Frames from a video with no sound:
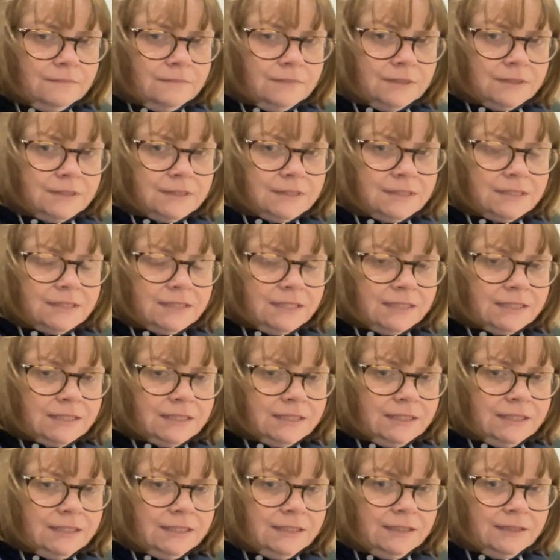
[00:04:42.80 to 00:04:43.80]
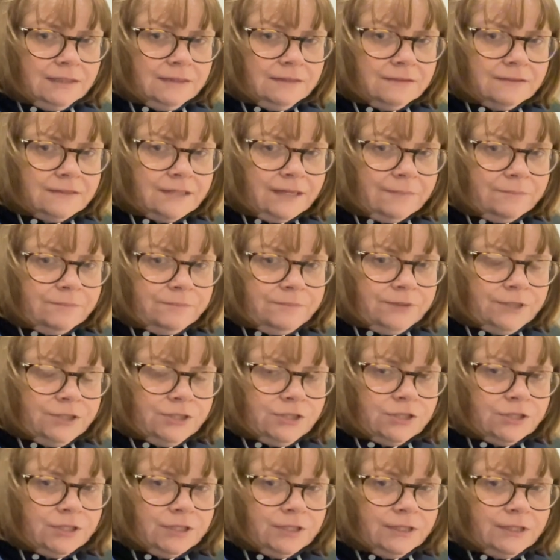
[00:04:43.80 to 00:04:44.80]
steadily,
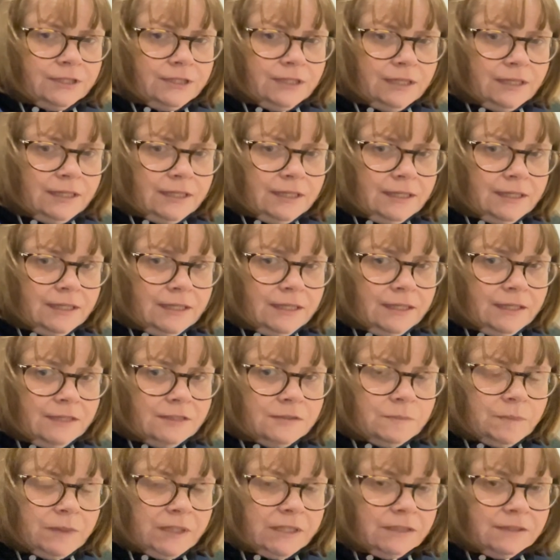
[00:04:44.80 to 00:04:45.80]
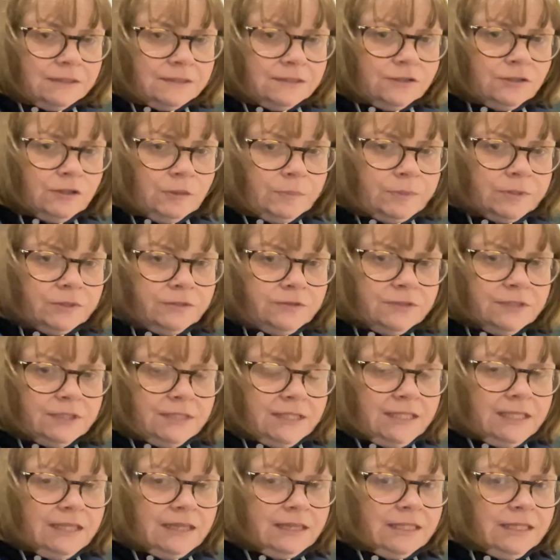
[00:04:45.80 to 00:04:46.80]
temperature is building up
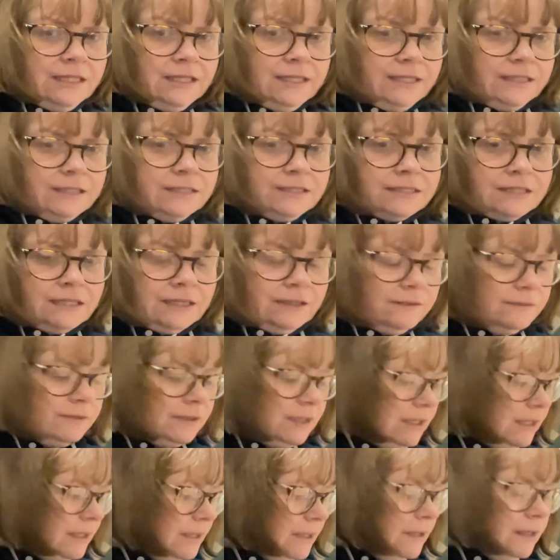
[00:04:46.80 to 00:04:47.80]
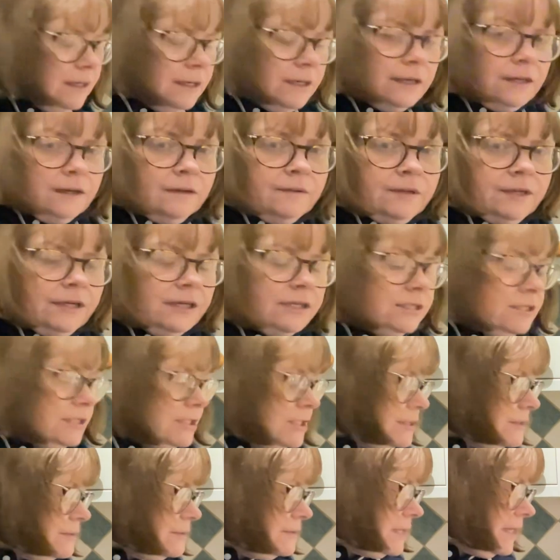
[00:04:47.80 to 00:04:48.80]
underneath the lid. So we're going to
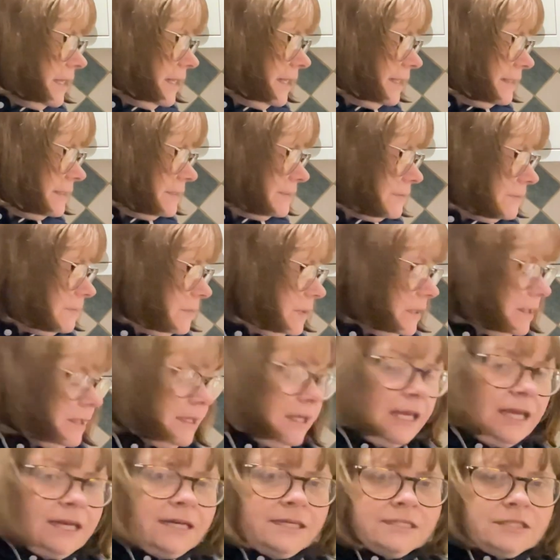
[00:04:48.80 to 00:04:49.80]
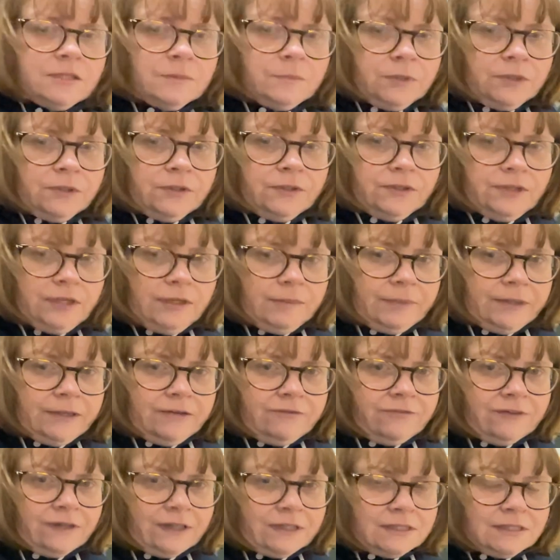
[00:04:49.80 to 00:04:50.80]
do that. We're going to get it to boil a bit
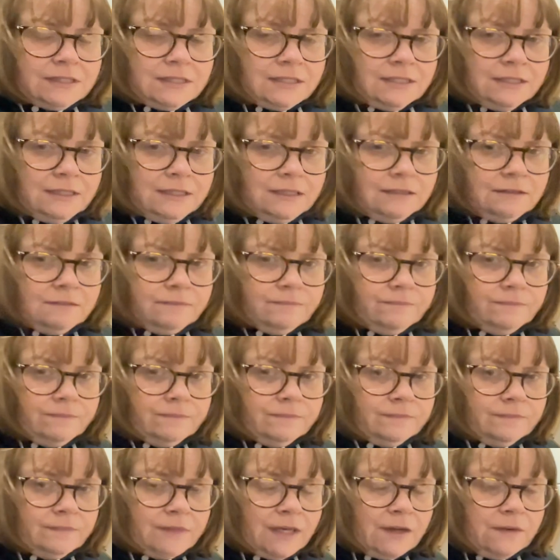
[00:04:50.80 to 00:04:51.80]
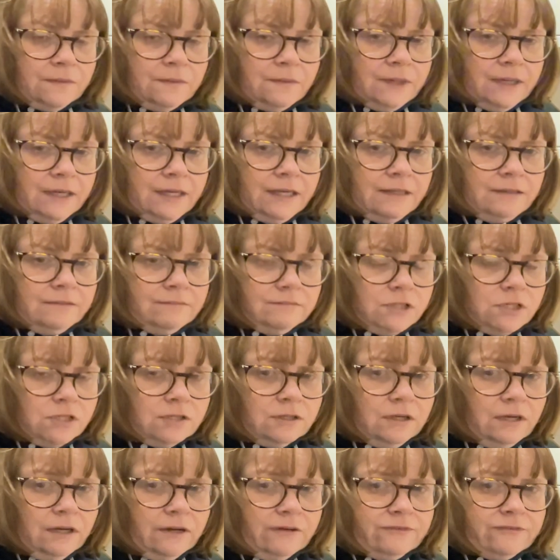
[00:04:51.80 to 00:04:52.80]
faster that way, not
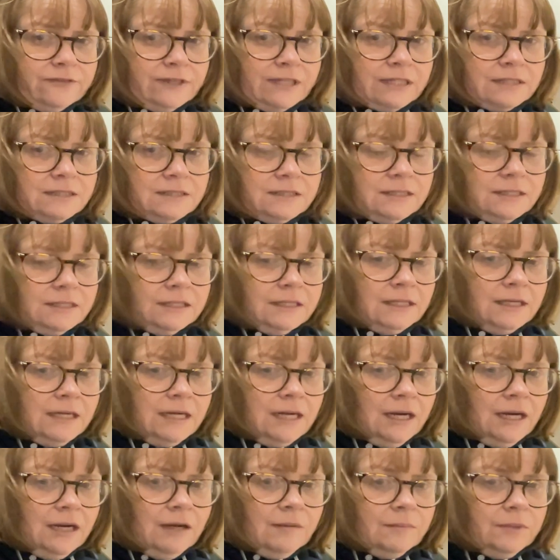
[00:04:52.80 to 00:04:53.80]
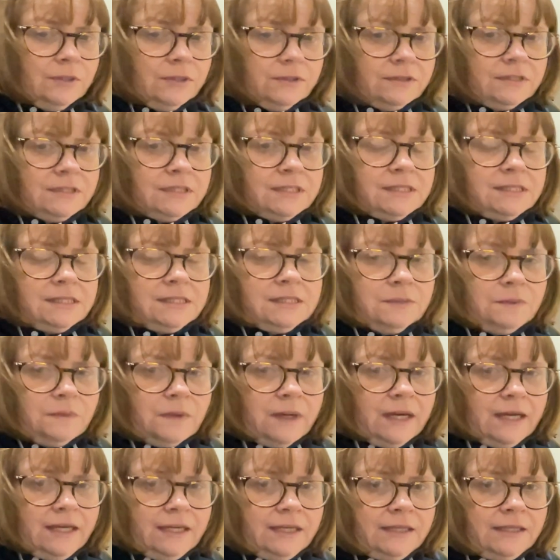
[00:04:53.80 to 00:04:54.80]
a lot faster, but this is a
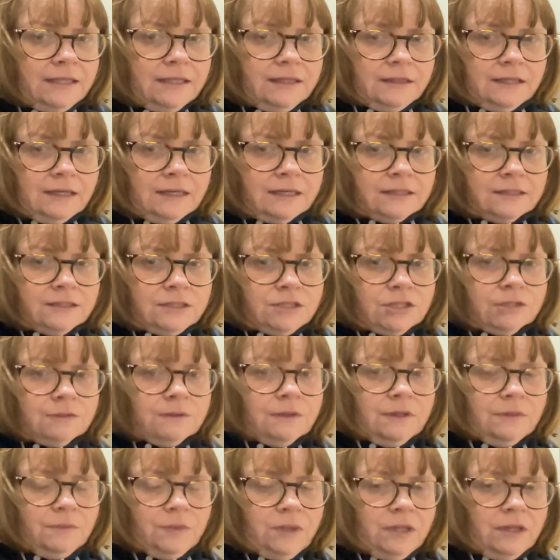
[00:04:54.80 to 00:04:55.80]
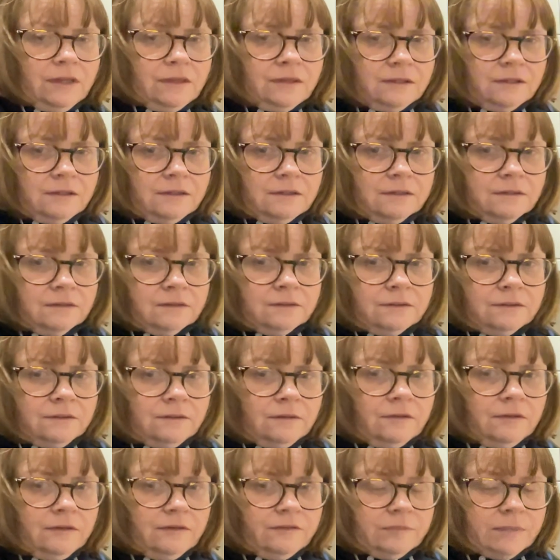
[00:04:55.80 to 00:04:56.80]
way that I do it with
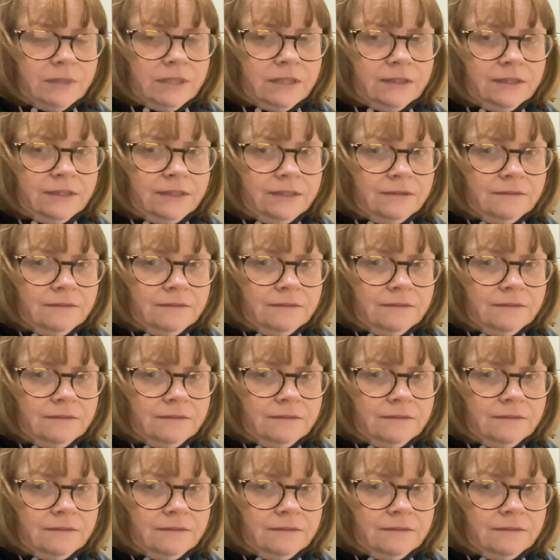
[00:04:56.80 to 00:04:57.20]
all of my